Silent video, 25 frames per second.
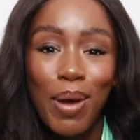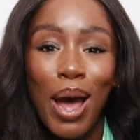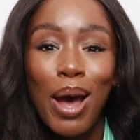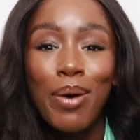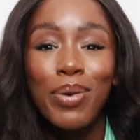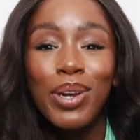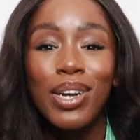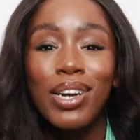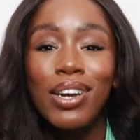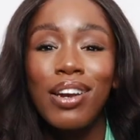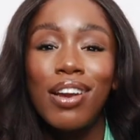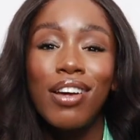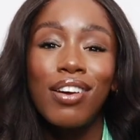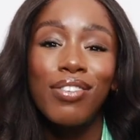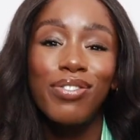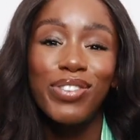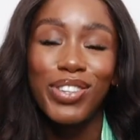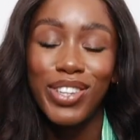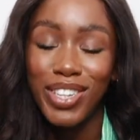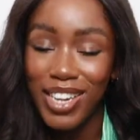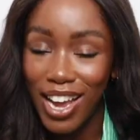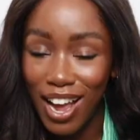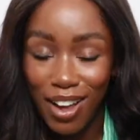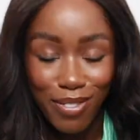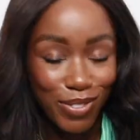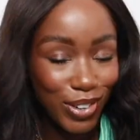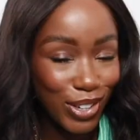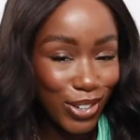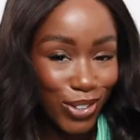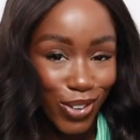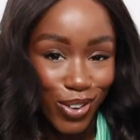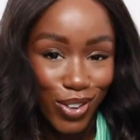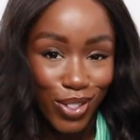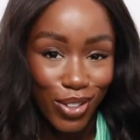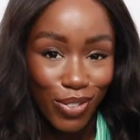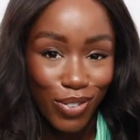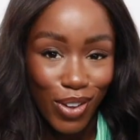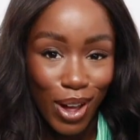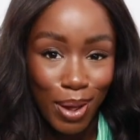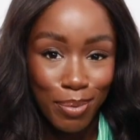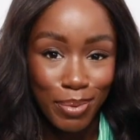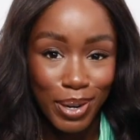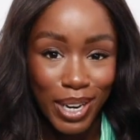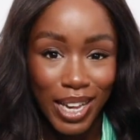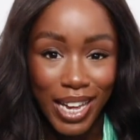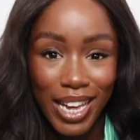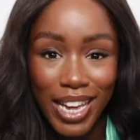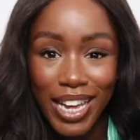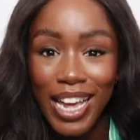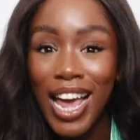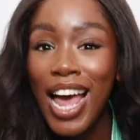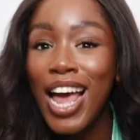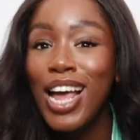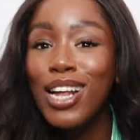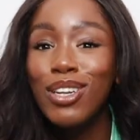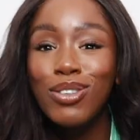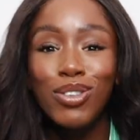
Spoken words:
I would love to have you join the family.